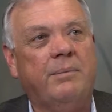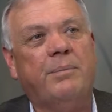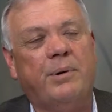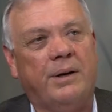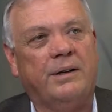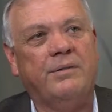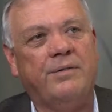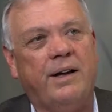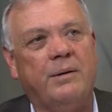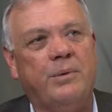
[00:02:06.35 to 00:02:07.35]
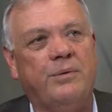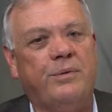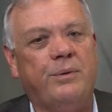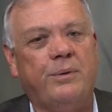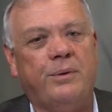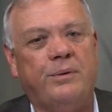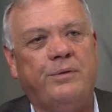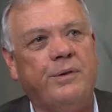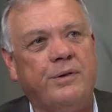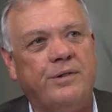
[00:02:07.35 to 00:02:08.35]
product available for
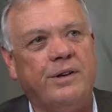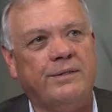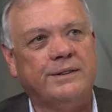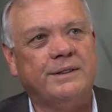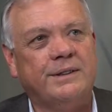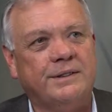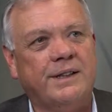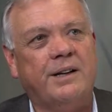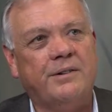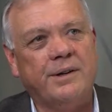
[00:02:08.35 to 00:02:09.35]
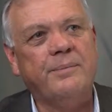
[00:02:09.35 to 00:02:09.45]
food service in this country.